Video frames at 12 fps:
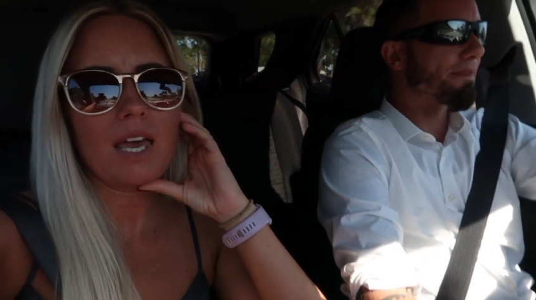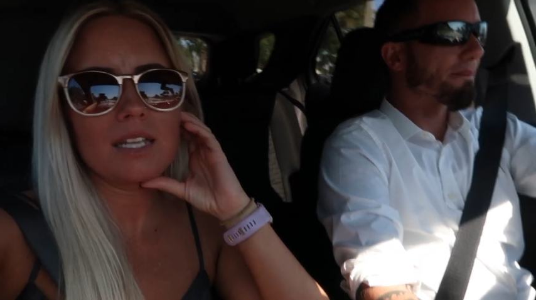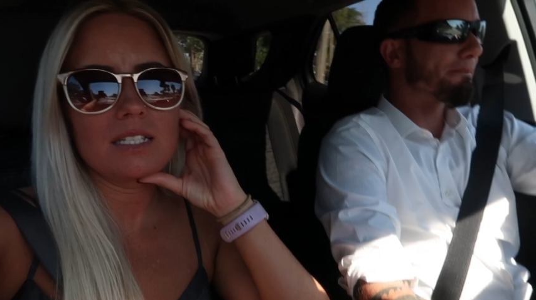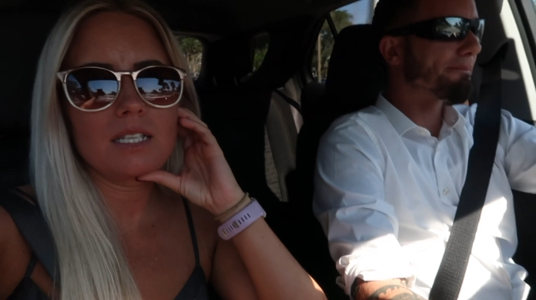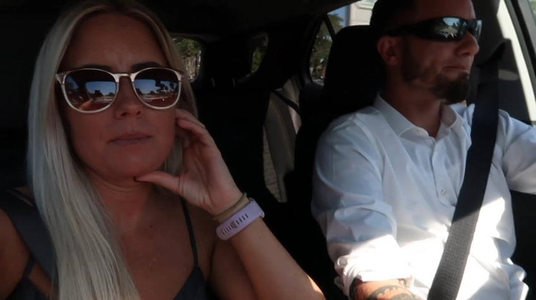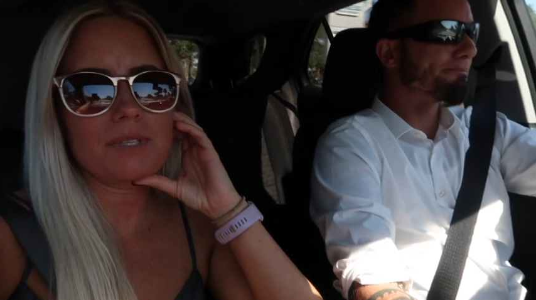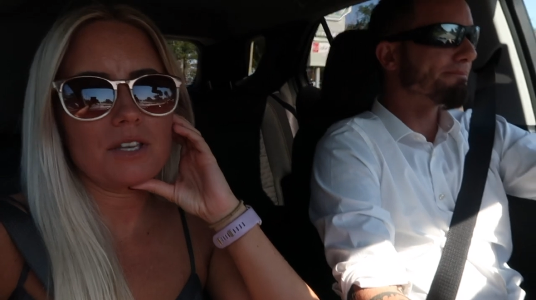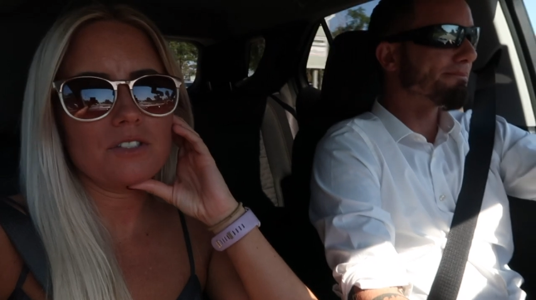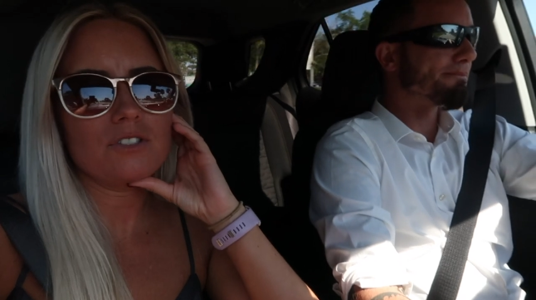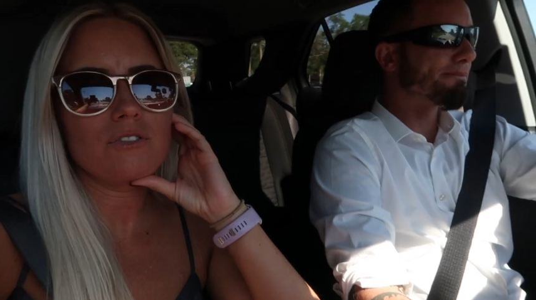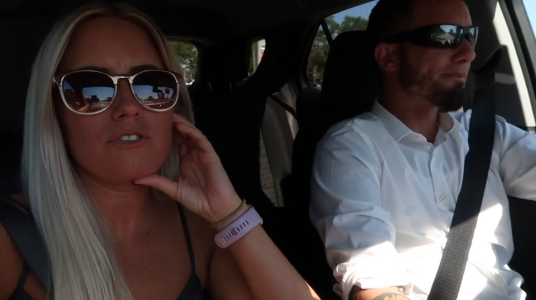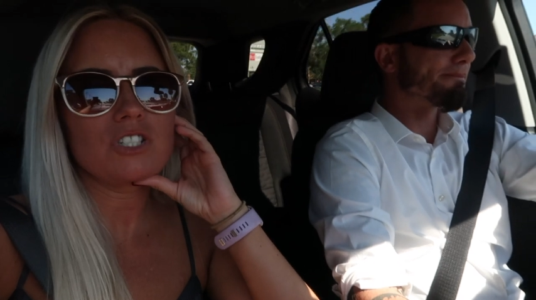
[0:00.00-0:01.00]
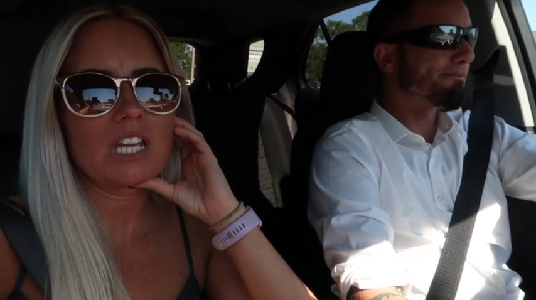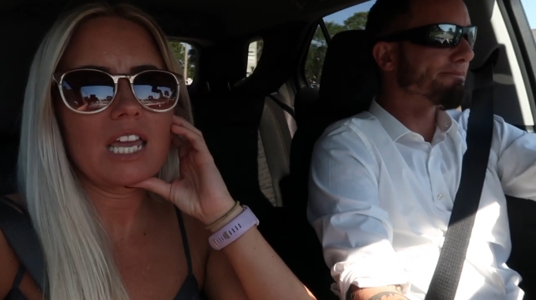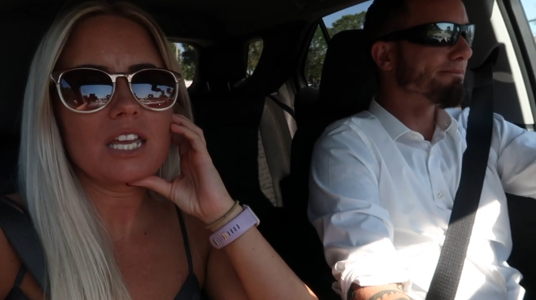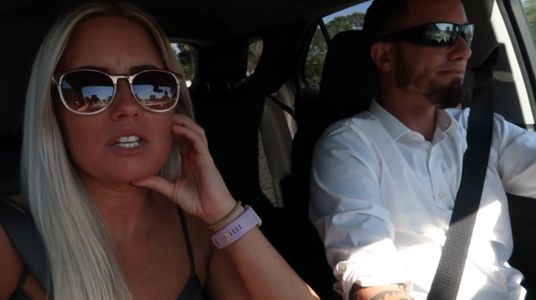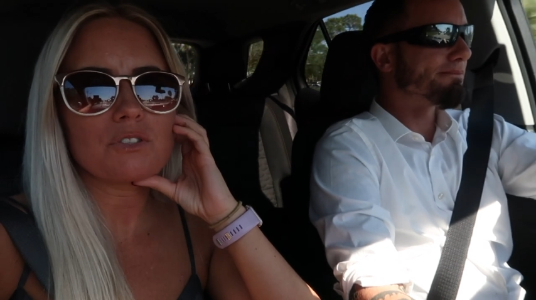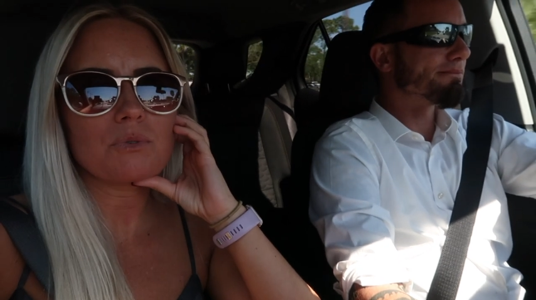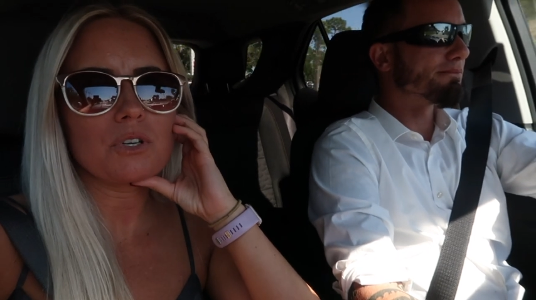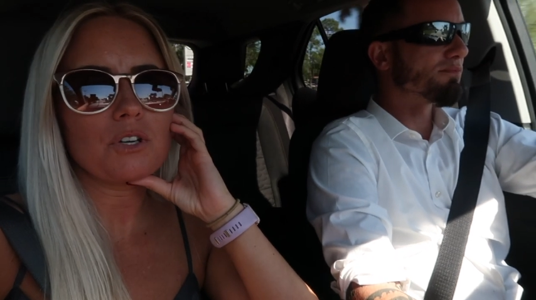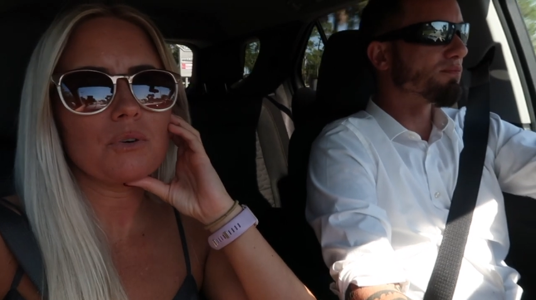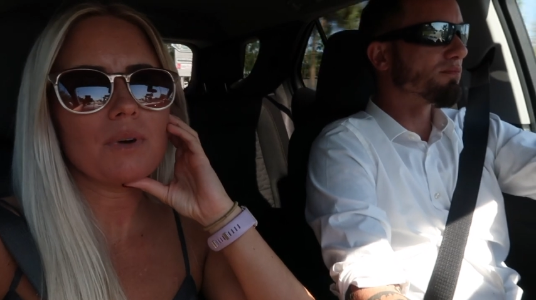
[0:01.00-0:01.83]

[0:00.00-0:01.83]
Speaker 1: head to Tim's house to change real